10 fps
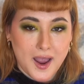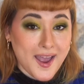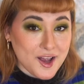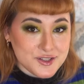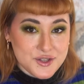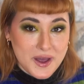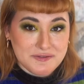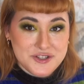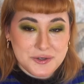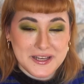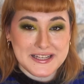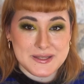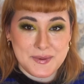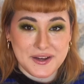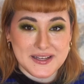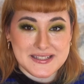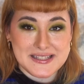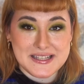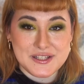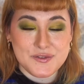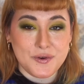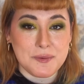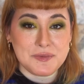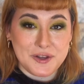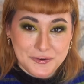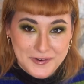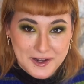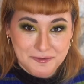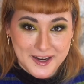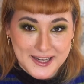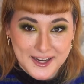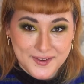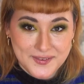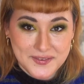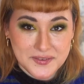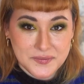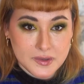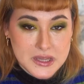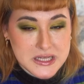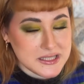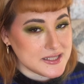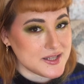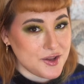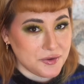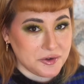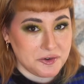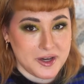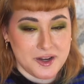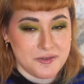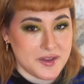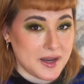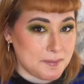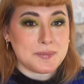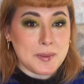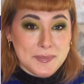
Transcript: I also have 2 experiences from Lo-Fi Radio. This is another creator that I bump